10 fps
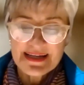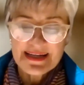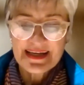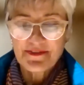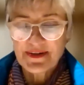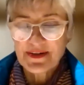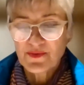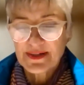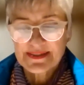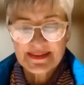and never
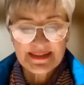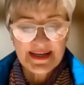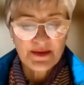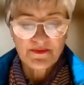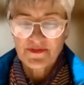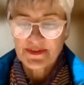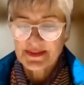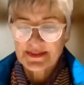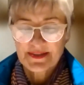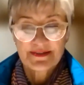was a name
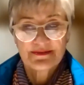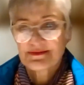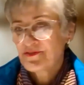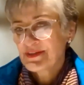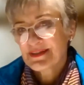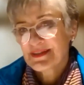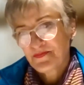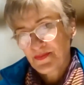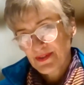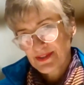fitted a
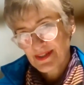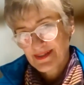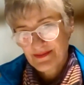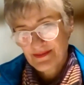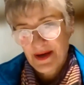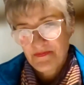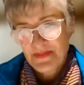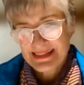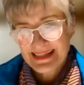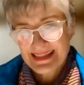person
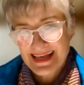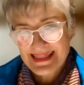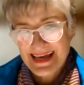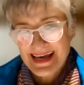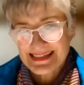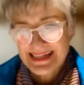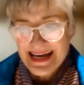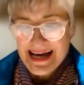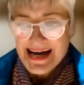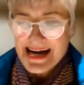better than that.
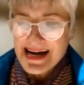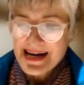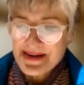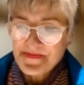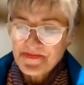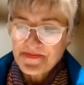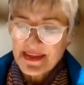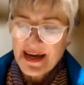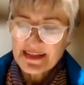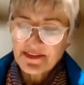
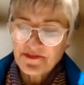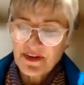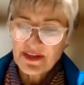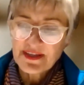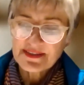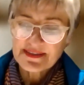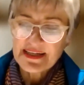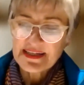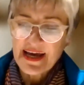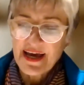At the very
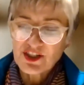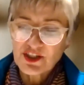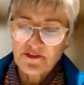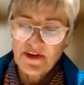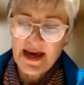tender age of